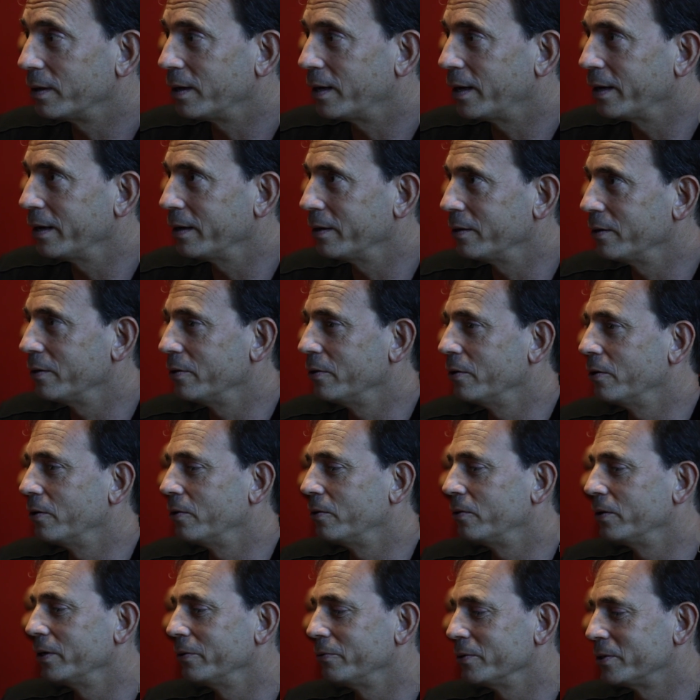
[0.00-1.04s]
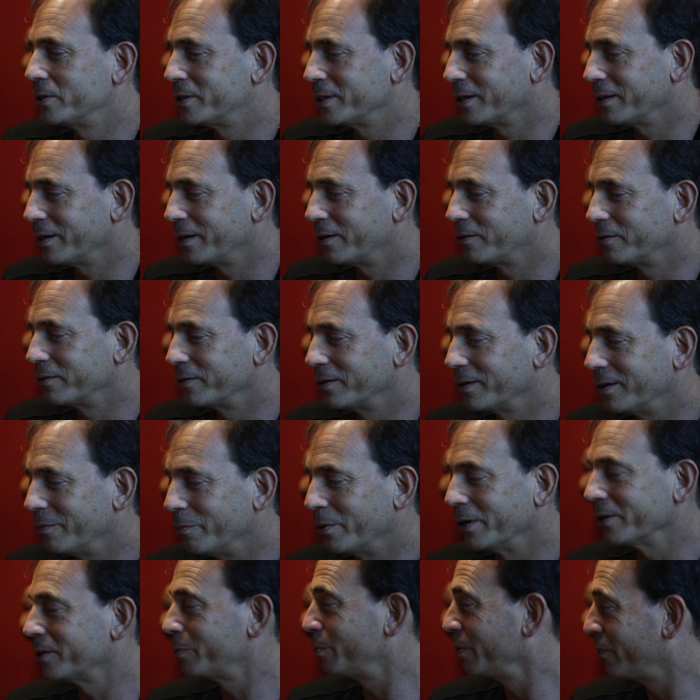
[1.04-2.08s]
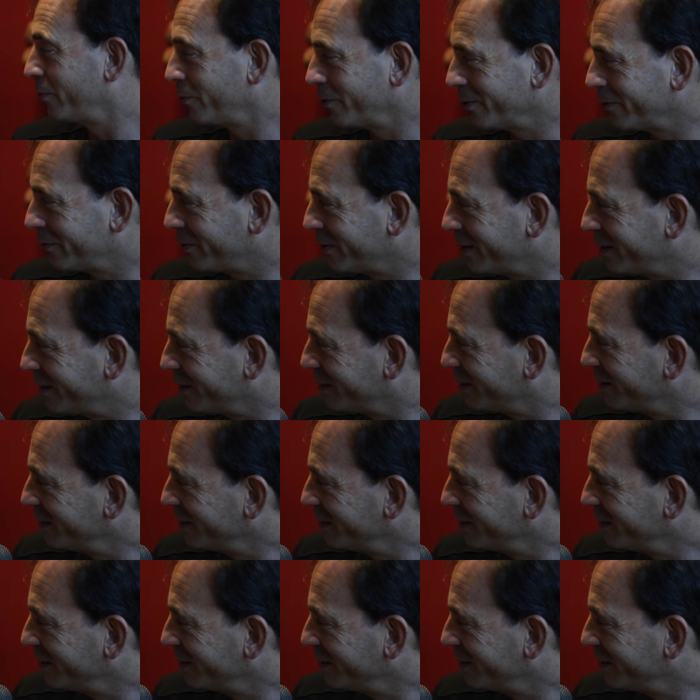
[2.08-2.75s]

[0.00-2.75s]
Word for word: I didn't know it would sell out a month before the fight.